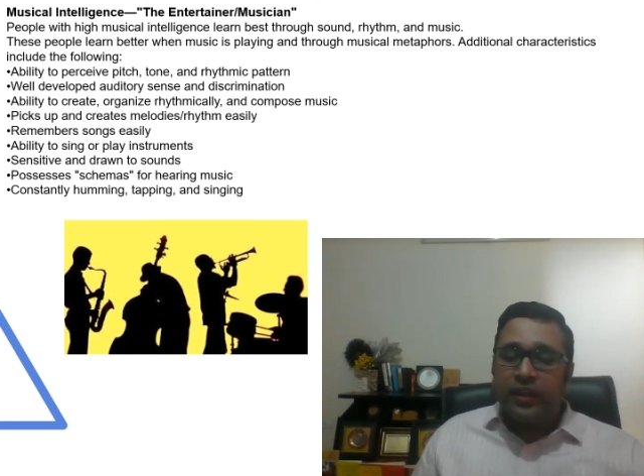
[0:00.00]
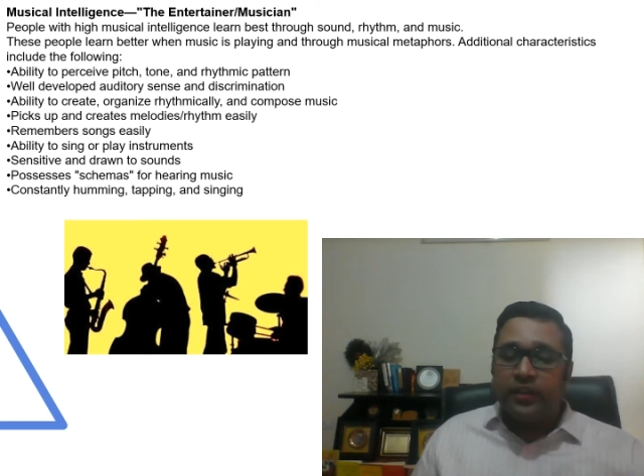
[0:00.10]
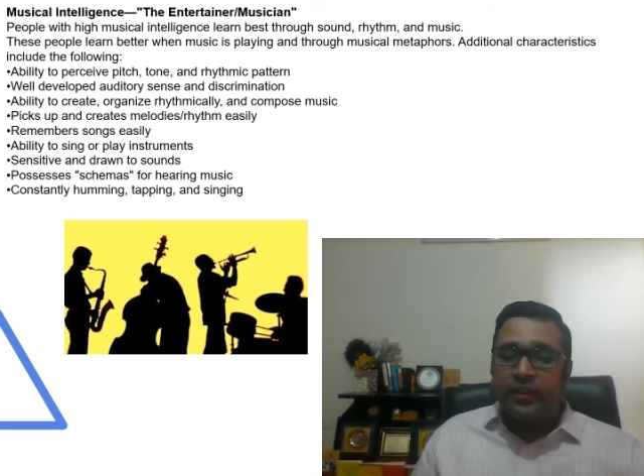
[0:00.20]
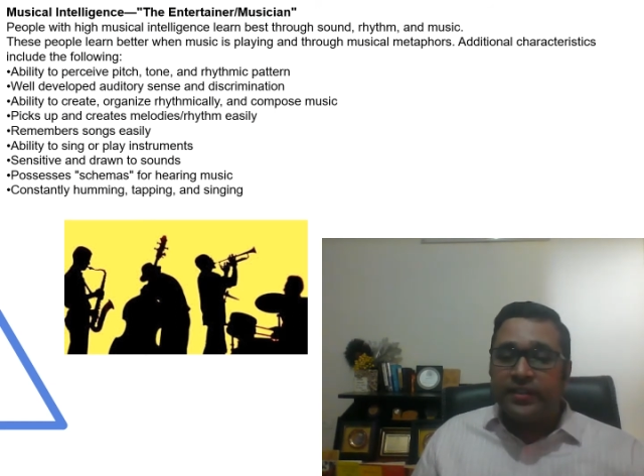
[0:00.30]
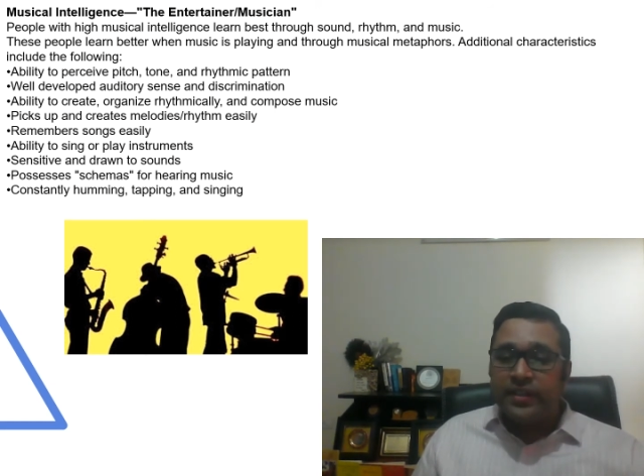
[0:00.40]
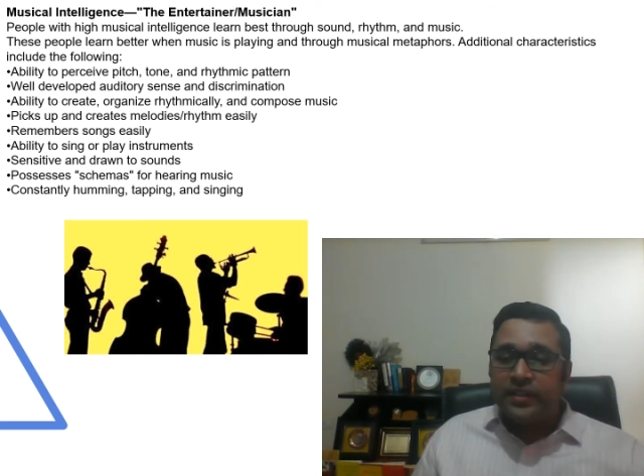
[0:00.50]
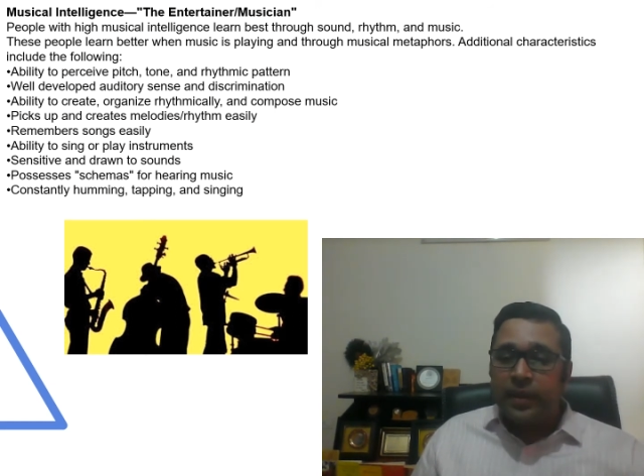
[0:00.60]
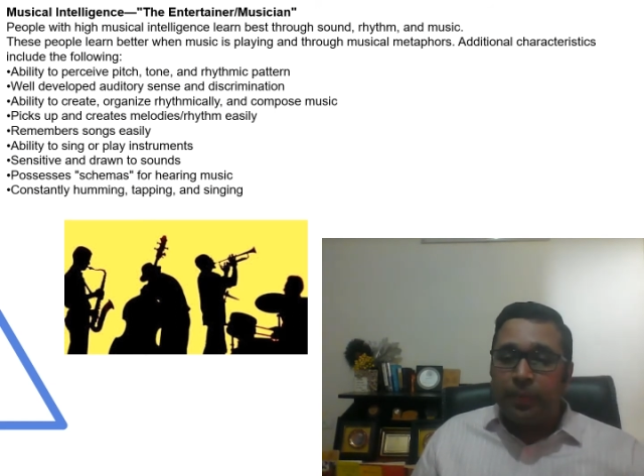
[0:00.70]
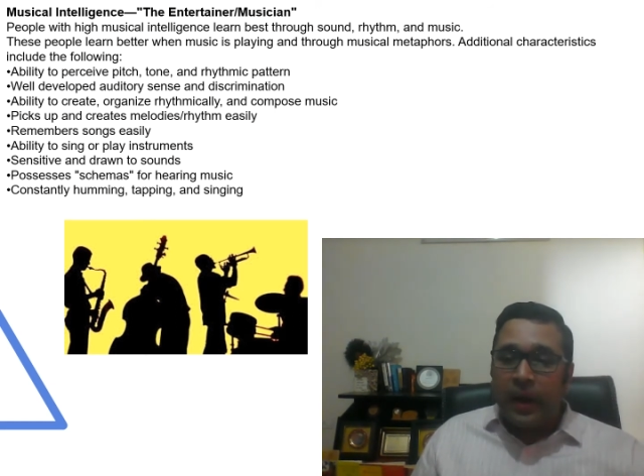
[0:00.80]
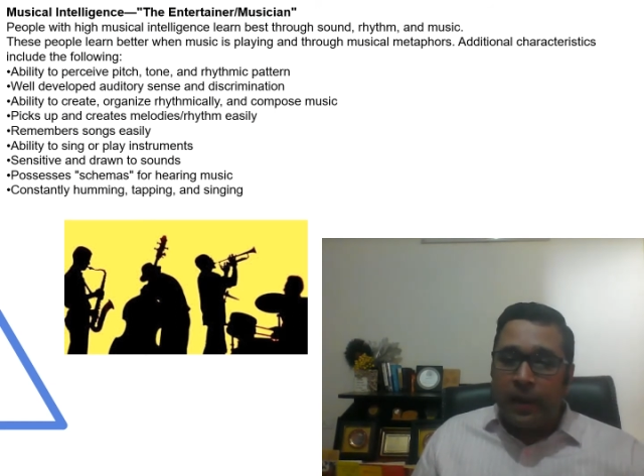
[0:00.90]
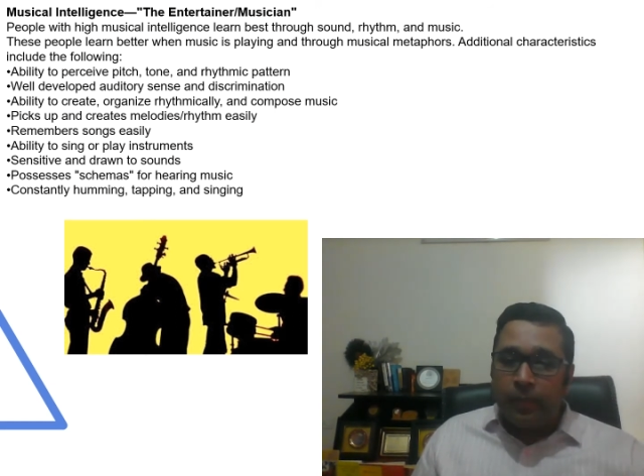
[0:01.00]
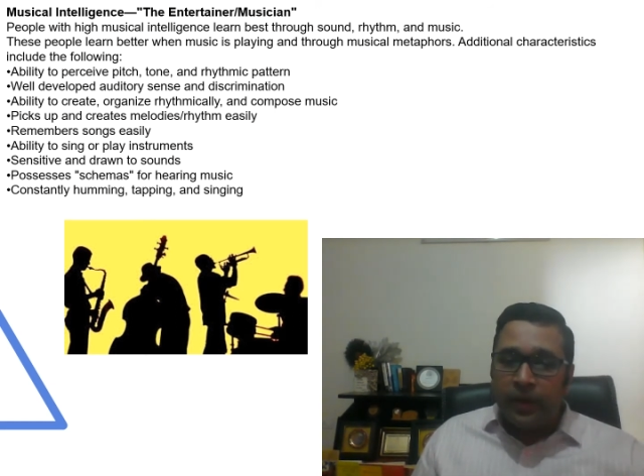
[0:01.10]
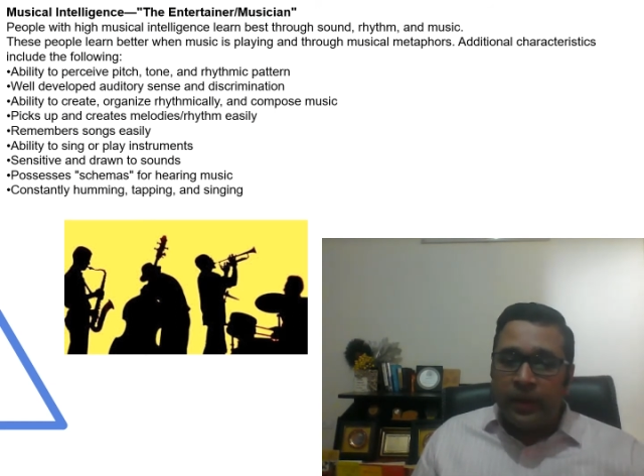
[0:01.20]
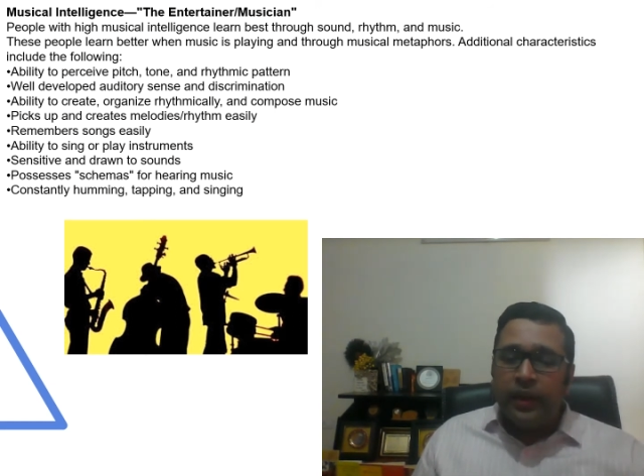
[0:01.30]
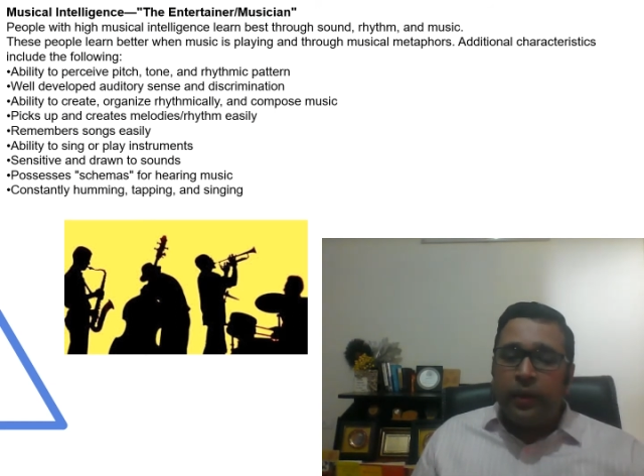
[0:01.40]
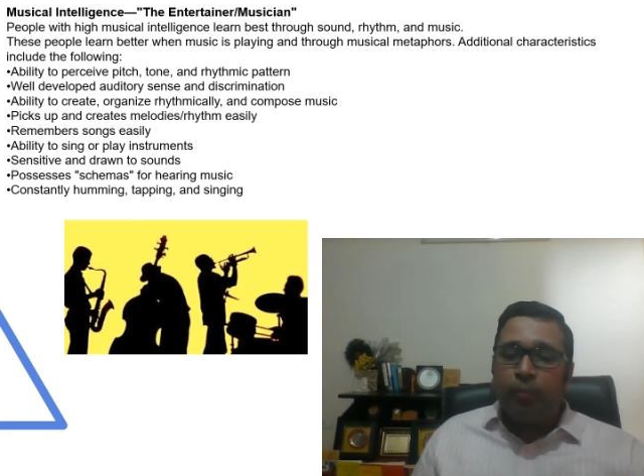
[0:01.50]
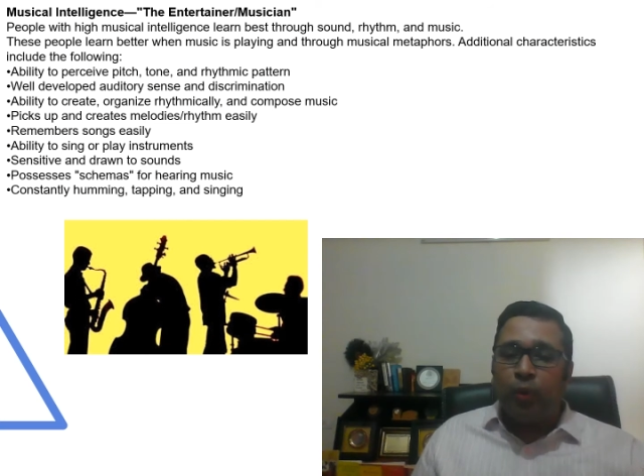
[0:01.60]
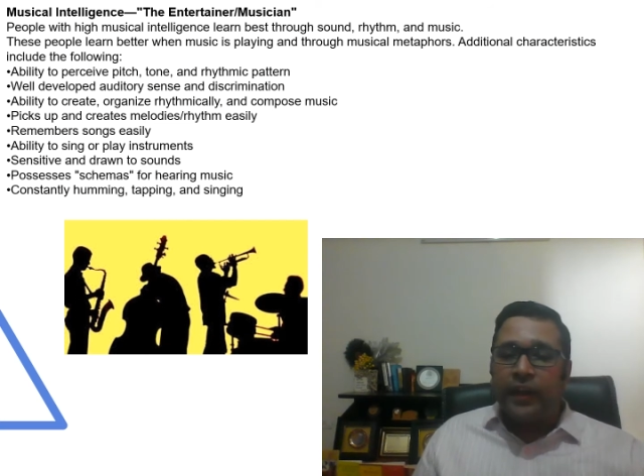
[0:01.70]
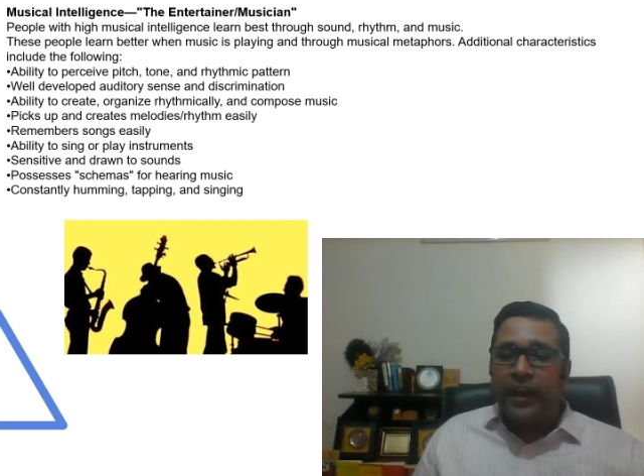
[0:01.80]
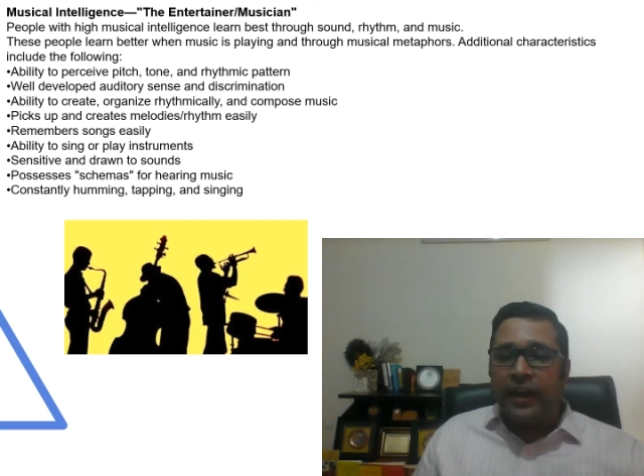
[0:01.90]
This is the primary
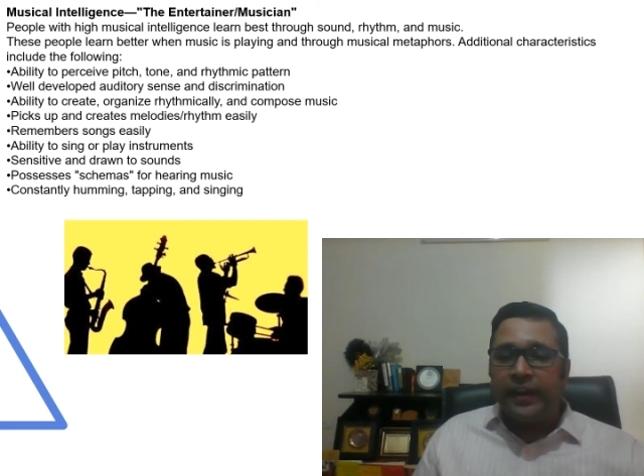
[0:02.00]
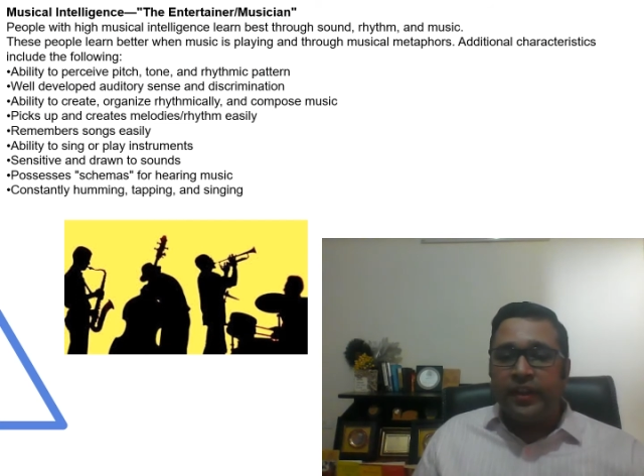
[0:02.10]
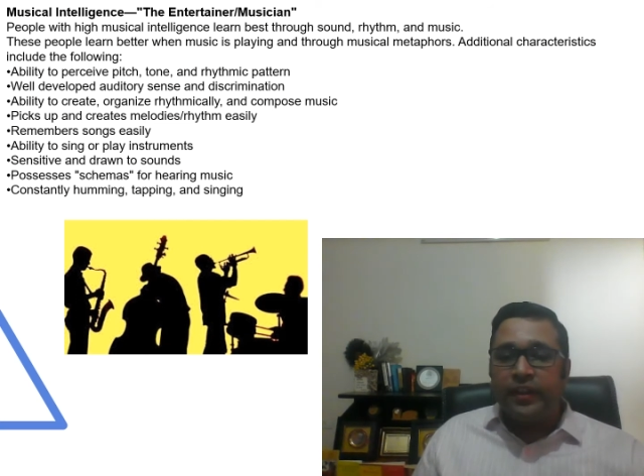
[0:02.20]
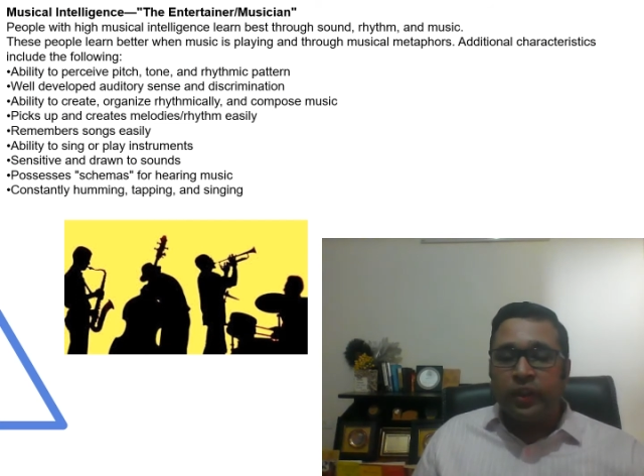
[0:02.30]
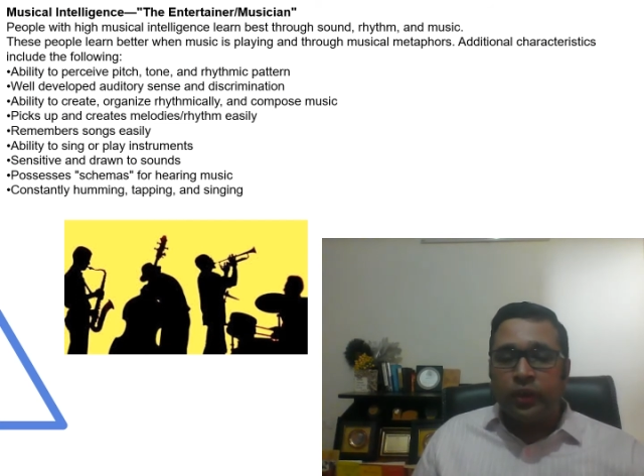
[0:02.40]
modality